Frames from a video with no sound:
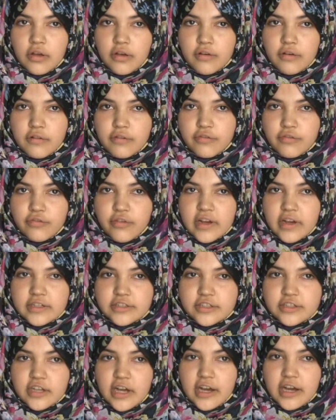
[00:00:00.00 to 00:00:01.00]

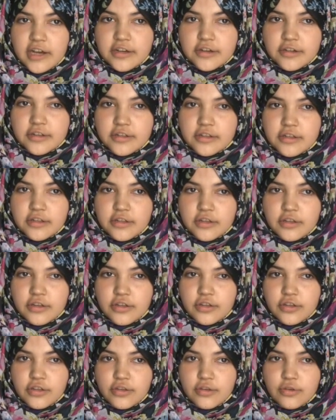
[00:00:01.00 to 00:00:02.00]
fragile
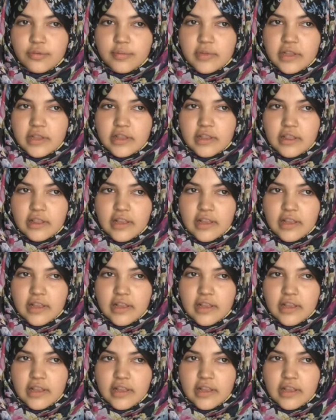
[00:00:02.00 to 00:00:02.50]
human